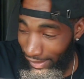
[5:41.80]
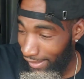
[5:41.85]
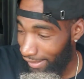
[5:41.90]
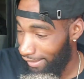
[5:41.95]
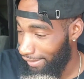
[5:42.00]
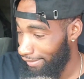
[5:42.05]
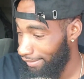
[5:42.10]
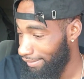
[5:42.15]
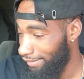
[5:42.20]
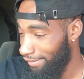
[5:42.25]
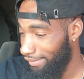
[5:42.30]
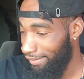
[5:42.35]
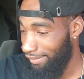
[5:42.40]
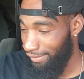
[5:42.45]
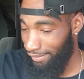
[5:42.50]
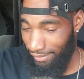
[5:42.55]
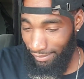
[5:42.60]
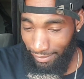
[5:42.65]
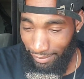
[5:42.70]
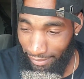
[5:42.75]
alright?
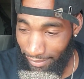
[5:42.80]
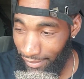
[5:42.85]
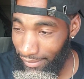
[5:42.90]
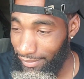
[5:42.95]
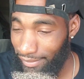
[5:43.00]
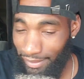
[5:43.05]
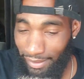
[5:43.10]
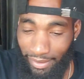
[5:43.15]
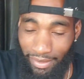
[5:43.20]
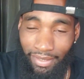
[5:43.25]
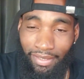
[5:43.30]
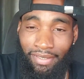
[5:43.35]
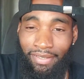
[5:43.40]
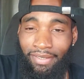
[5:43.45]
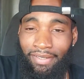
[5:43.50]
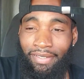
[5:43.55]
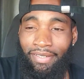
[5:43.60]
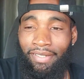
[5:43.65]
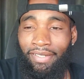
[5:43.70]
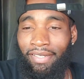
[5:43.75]
You understand?
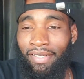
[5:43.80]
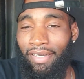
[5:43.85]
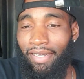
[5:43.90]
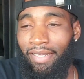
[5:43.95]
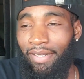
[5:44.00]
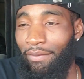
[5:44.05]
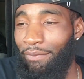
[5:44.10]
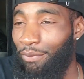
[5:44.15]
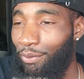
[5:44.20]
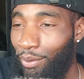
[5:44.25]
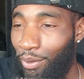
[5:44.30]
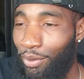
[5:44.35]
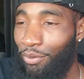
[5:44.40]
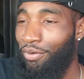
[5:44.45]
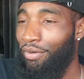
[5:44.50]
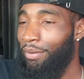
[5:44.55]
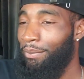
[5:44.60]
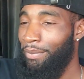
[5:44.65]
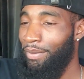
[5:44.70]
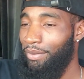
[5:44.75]
And if you're a
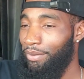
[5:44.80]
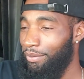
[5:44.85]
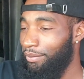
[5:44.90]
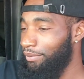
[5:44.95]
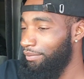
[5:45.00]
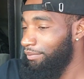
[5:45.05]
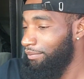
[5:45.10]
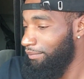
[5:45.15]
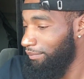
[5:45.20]
criminal